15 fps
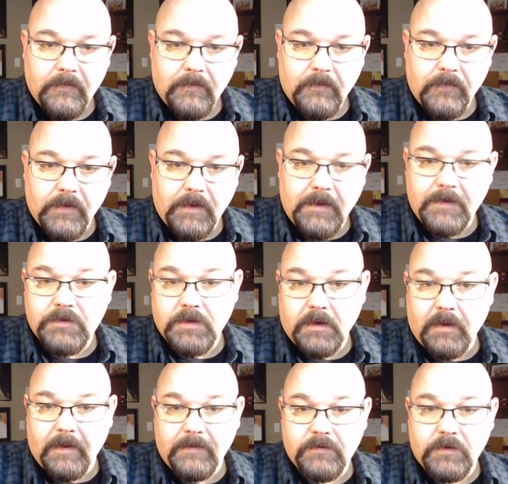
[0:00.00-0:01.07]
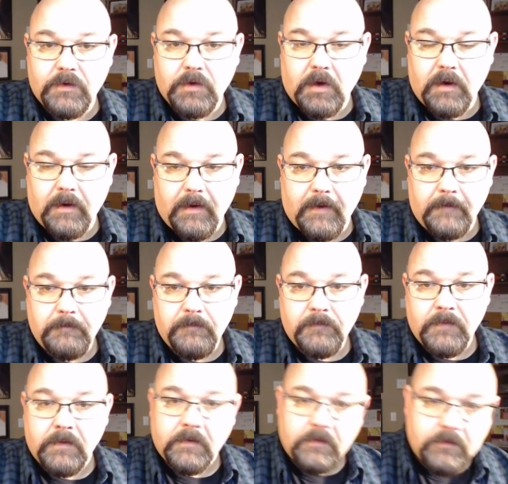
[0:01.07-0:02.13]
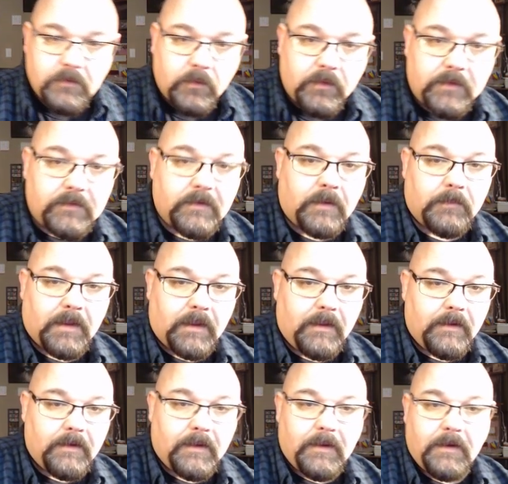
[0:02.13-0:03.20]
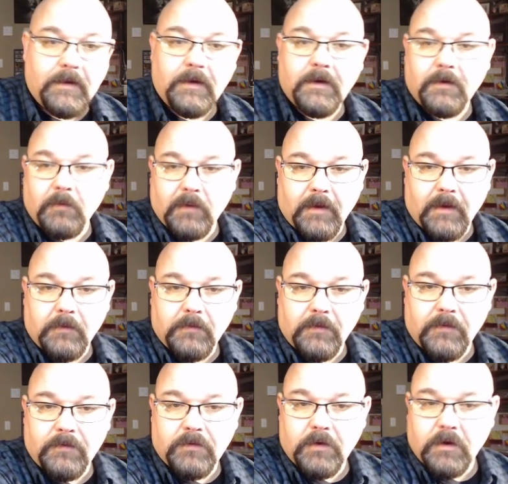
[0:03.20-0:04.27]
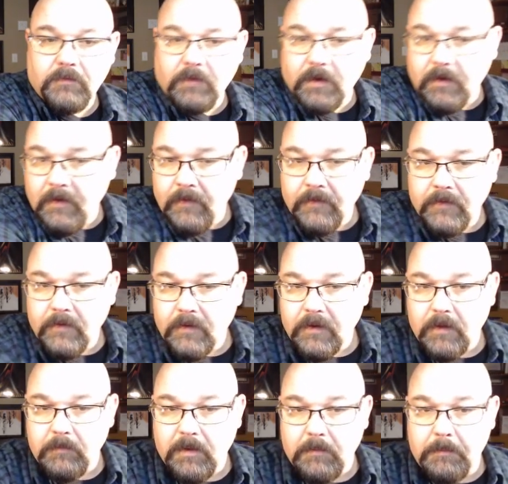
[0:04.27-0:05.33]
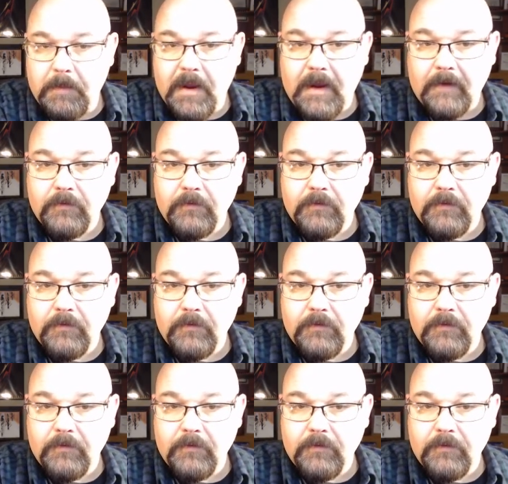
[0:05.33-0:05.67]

the kitchen lights to turn on. So that's coming in here, going out to the server, coming back